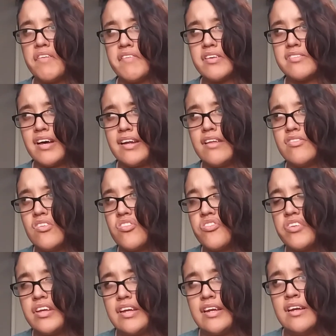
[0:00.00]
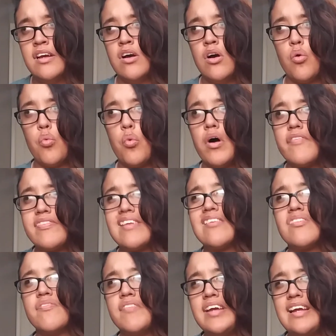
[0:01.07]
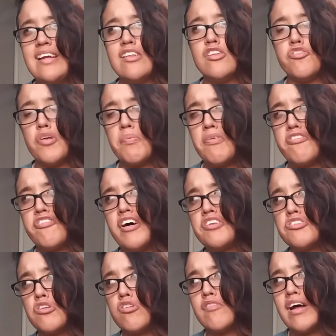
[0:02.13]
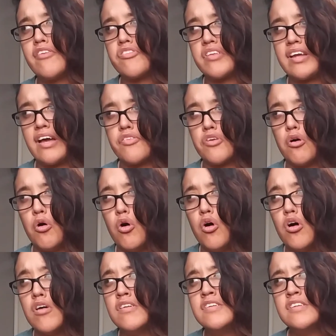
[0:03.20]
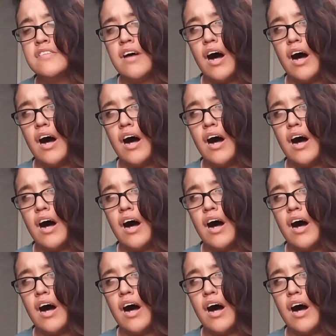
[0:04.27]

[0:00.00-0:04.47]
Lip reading: I'm excited to see what this means for professional wrestling as a whole.